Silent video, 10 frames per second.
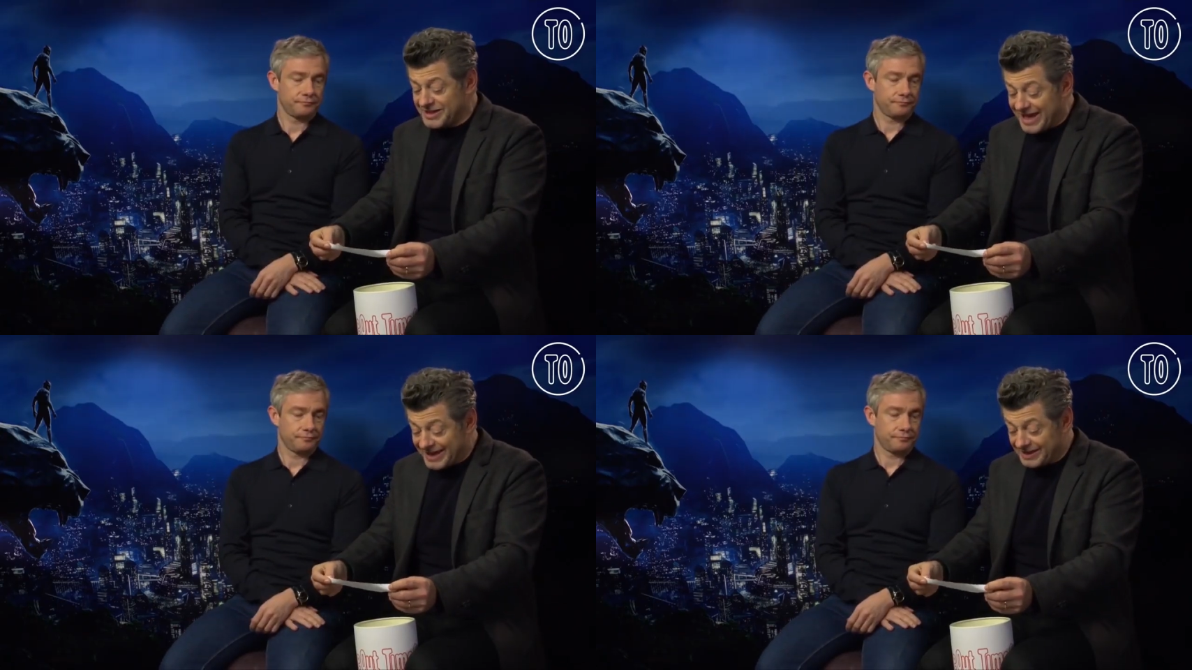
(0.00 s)

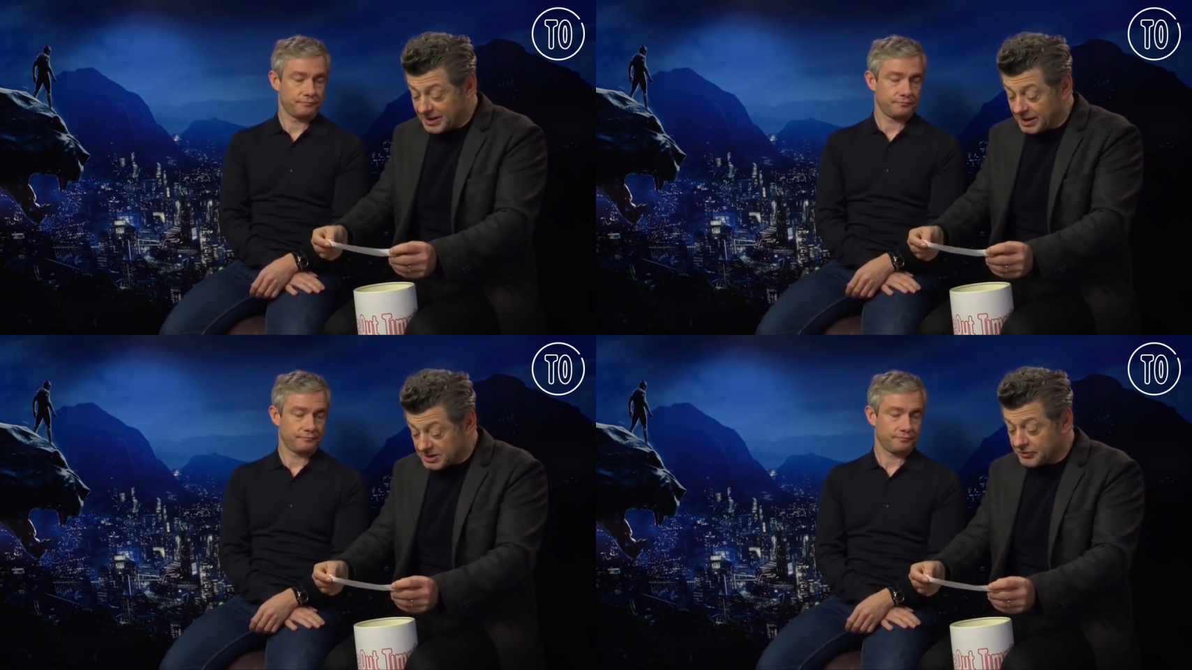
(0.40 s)
Speaker 1: is
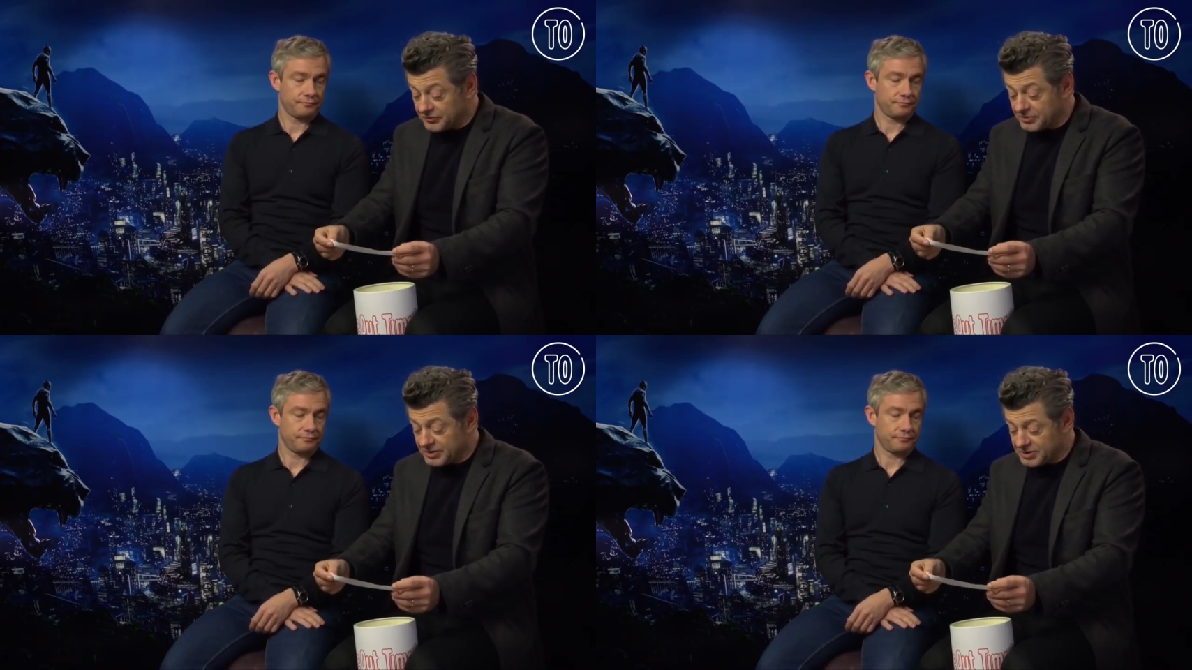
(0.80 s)
hidden, cut off
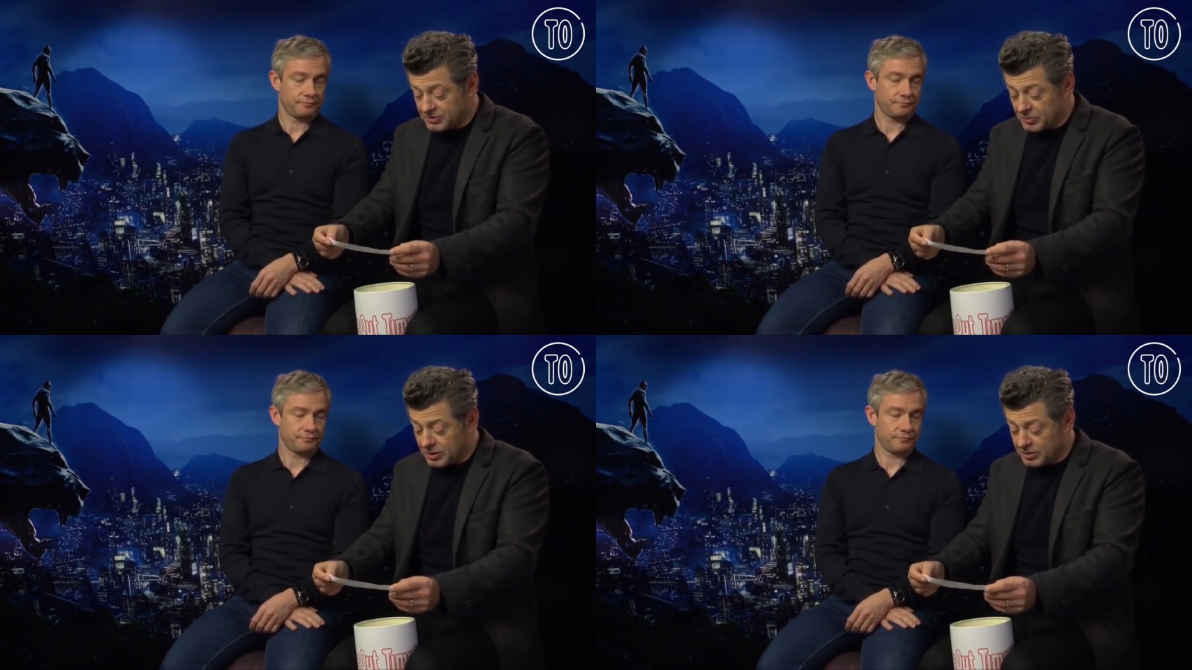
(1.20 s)
from the rest
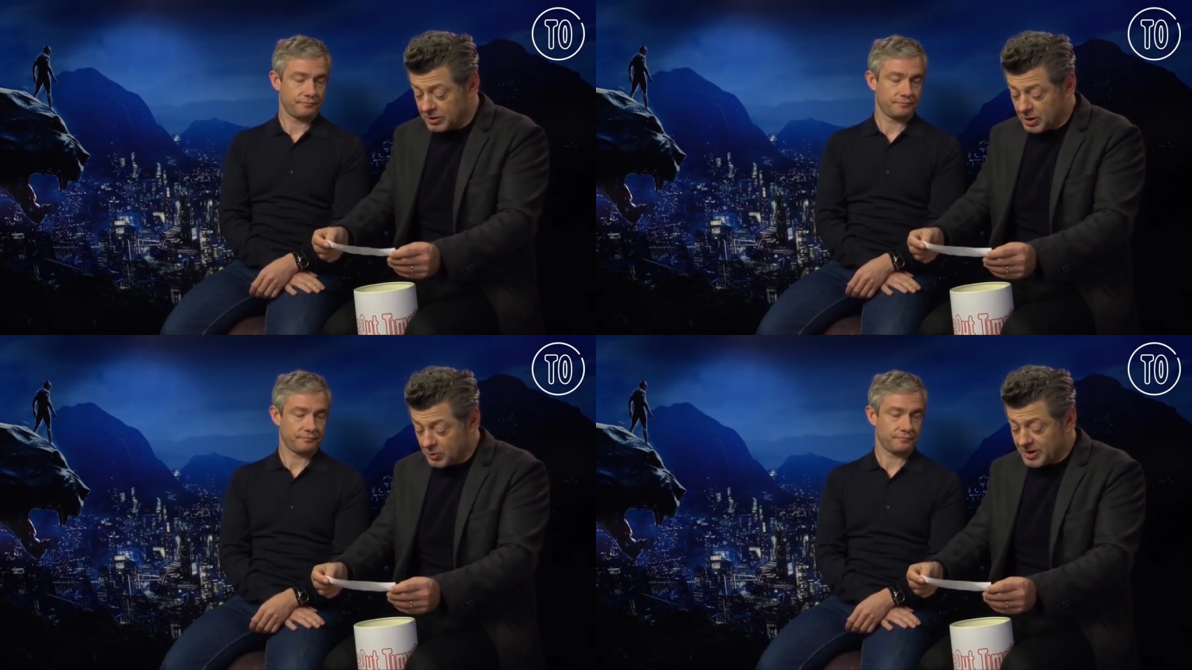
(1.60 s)
of the
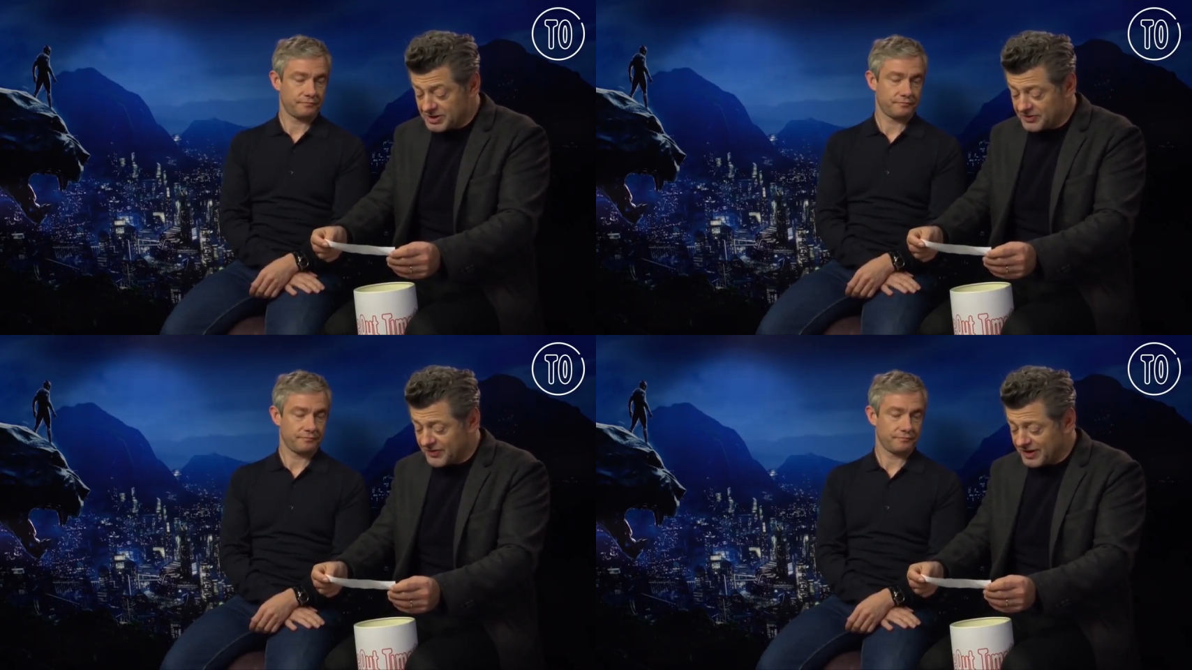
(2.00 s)
world. Where's your